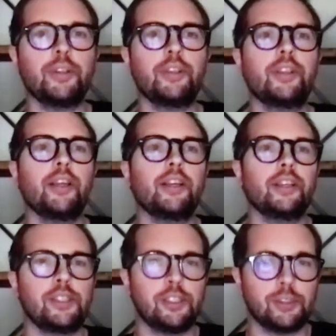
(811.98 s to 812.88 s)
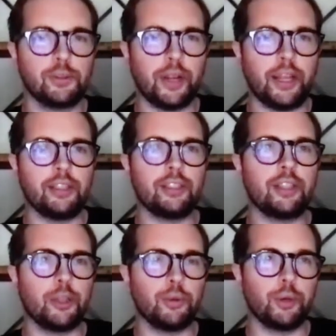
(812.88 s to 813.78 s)
Like it's great
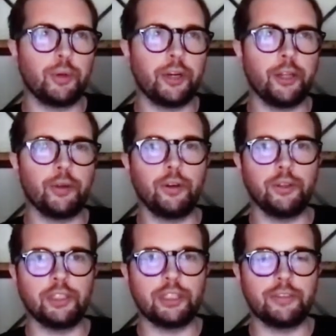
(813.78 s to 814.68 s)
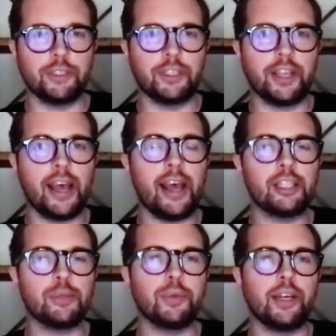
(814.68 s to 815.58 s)
that we're wearing all these different
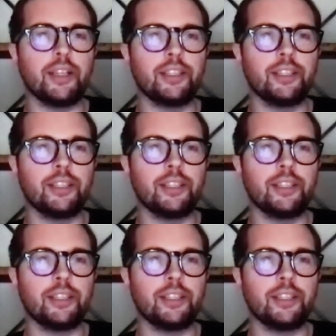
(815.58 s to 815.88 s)
hats, but